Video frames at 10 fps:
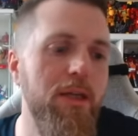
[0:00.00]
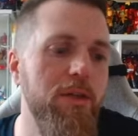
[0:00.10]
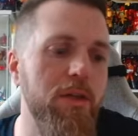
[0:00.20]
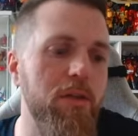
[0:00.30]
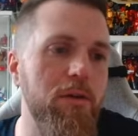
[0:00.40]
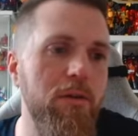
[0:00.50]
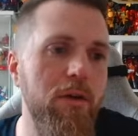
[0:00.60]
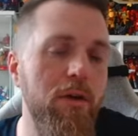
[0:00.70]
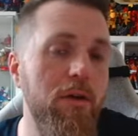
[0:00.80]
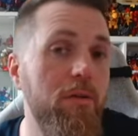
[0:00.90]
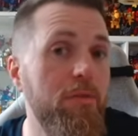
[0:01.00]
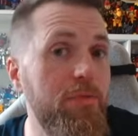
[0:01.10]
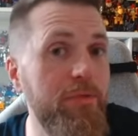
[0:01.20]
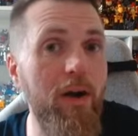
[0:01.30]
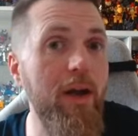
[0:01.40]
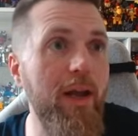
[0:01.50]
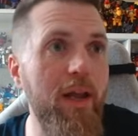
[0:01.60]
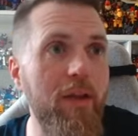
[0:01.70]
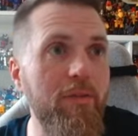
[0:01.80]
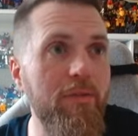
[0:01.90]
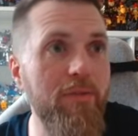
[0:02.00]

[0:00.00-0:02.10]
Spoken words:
So 5